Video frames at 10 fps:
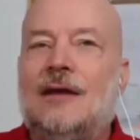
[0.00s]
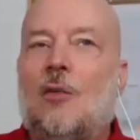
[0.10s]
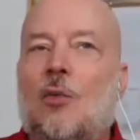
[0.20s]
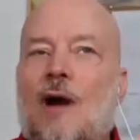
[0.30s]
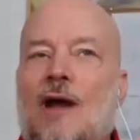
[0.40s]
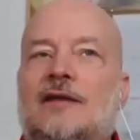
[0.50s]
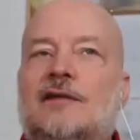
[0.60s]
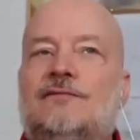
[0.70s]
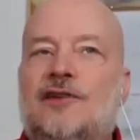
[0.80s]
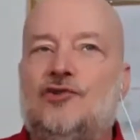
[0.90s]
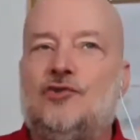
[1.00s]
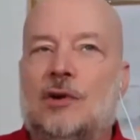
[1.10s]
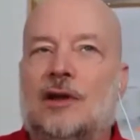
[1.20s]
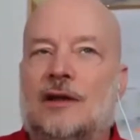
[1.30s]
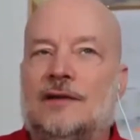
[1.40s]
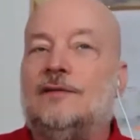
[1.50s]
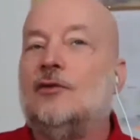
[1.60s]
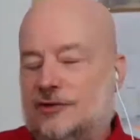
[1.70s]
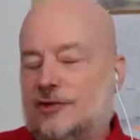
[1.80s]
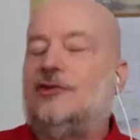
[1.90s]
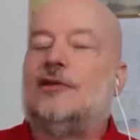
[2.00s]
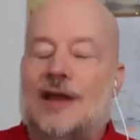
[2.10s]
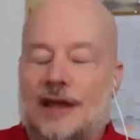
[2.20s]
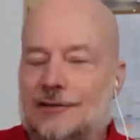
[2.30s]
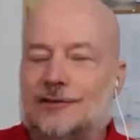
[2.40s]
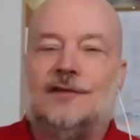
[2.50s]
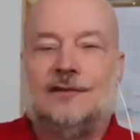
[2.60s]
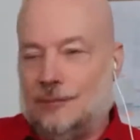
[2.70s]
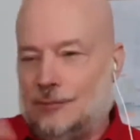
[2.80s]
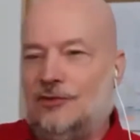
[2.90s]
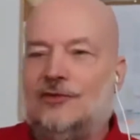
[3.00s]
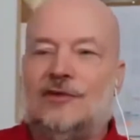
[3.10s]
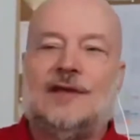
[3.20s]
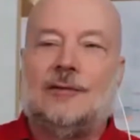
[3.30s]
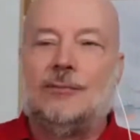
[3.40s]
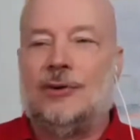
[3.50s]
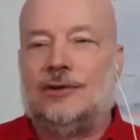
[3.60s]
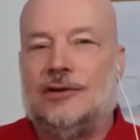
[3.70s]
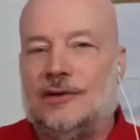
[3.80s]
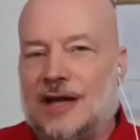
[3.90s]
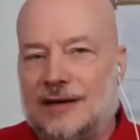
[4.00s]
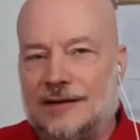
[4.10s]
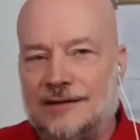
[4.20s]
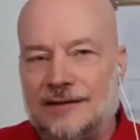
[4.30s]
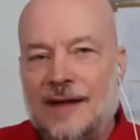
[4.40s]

way to visualize your digital ecosystem, which is the second point in that list.